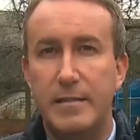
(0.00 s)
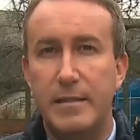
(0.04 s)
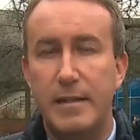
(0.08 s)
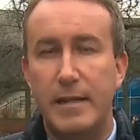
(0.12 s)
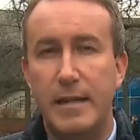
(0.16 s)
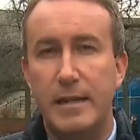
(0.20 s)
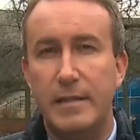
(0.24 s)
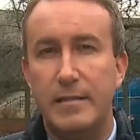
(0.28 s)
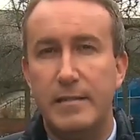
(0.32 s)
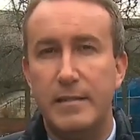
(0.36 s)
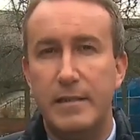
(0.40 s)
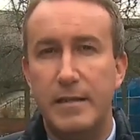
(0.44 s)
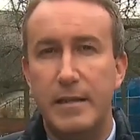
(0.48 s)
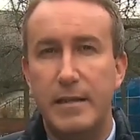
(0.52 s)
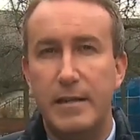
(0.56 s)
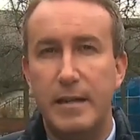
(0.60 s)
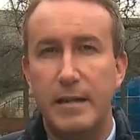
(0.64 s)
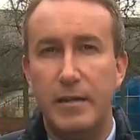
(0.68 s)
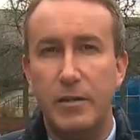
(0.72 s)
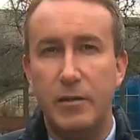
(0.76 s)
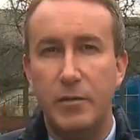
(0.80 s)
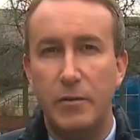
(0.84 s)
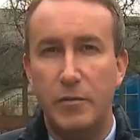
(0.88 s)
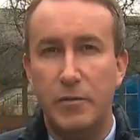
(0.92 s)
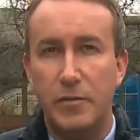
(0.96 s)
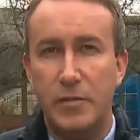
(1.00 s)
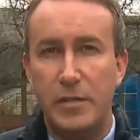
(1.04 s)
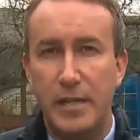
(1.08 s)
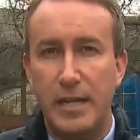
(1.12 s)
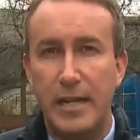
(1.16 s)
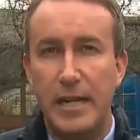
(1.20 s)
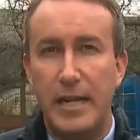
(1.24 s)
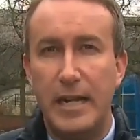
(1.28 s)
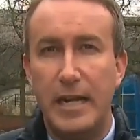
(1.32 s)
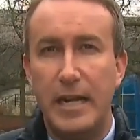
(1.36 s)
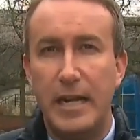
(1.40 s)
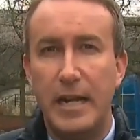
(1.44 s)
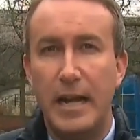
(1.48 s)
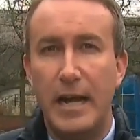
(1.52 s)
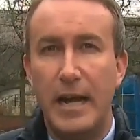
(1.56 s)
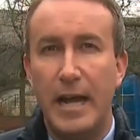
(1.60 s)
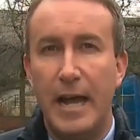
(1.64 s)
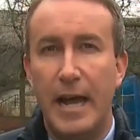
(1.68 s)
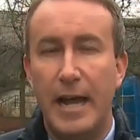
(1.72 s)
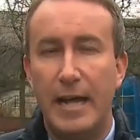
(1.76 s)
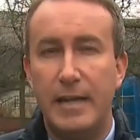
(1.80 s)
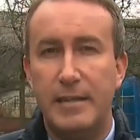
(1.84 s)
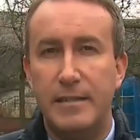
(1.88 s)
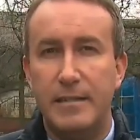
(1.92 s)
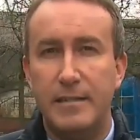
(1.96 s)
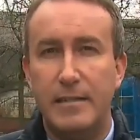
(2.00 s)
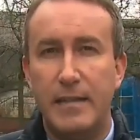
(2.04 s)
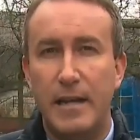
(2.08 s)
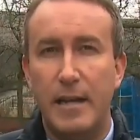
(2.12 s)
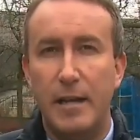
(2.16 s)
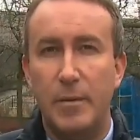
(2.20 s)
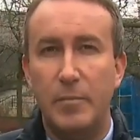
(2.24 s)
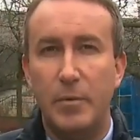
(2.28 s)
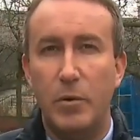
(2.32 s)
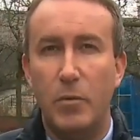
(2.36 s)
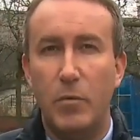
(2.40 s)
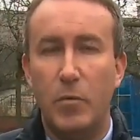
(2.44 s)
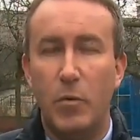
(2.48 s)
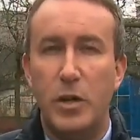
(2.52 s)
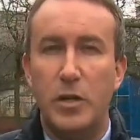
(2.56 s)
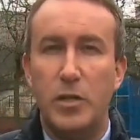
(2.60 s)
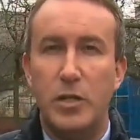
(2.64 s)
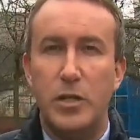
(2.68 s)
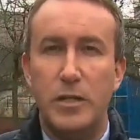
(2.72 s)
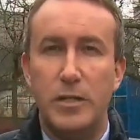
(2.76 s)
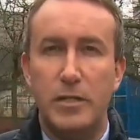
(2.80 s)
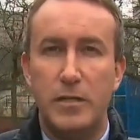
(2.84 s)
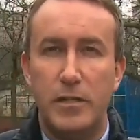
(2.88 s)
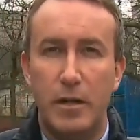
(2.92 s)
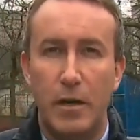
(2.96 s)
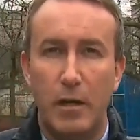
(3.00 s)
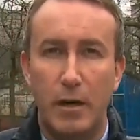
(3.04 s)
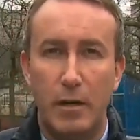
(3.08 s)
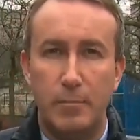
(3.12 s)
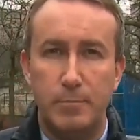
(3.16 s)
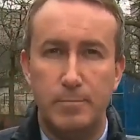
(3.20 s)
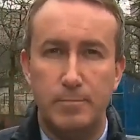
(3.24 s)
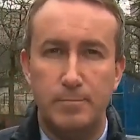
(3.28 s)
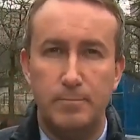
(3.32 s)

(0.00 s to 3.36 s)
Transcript: to the incident at U of T had to say about what she saw.